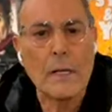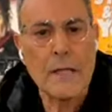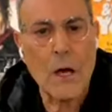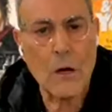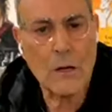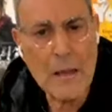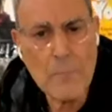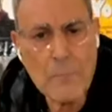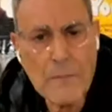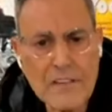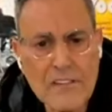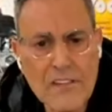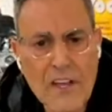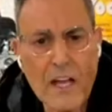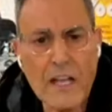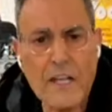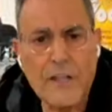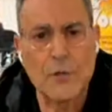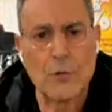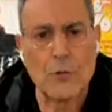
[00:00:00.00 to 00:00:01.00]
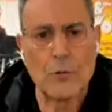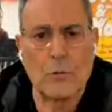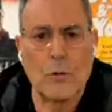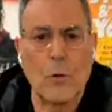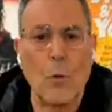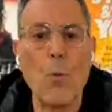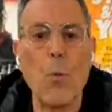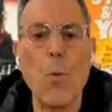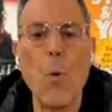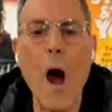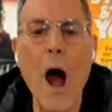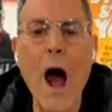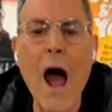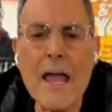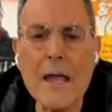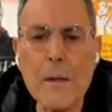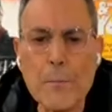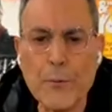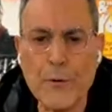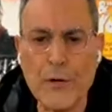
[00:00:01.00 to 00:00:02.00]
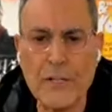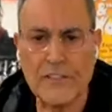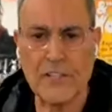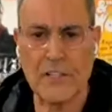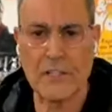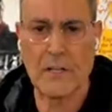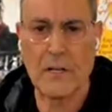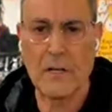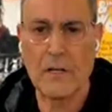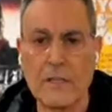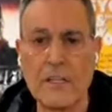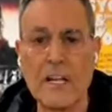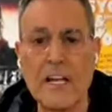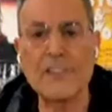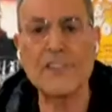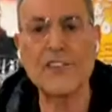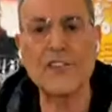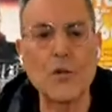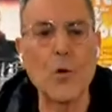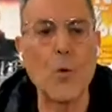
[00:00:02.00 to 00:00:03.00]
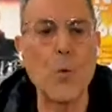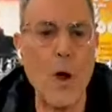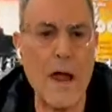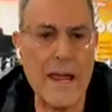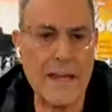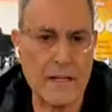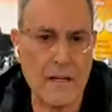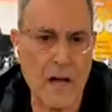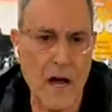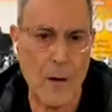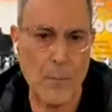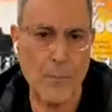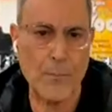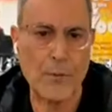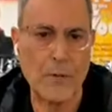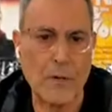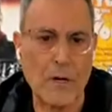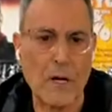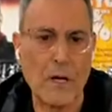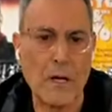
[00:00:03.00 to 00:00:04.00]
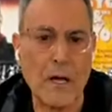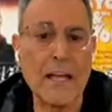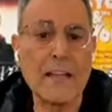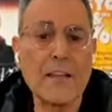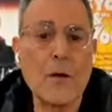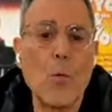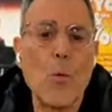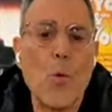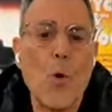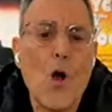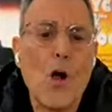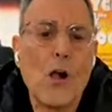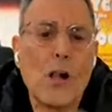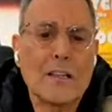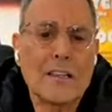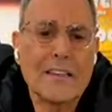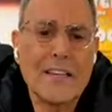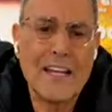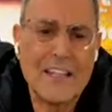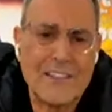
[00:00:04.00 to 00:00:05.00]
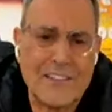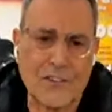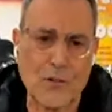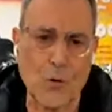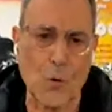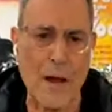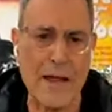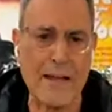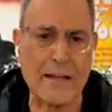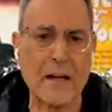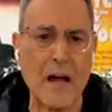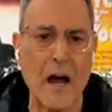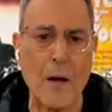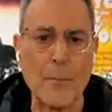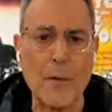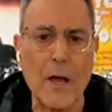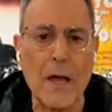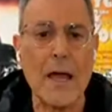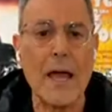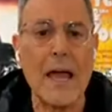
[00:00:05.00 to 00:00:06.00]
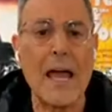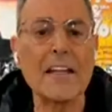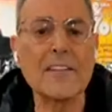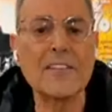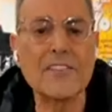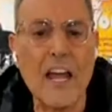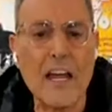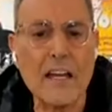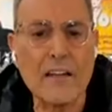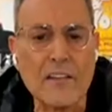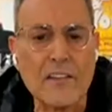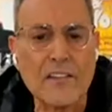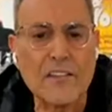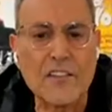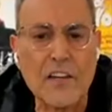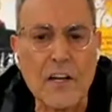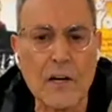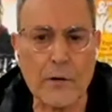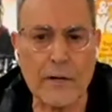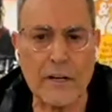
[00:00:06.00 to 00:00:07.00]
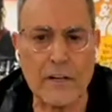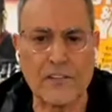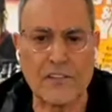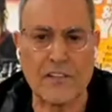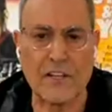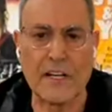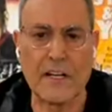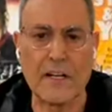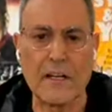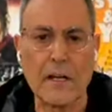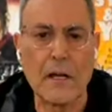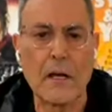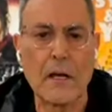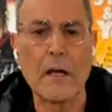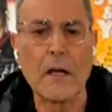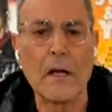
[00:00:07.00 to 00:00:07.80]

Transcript: Now, let me tell you why Britain needs to wake up and the world needs to wake up and take this seriously.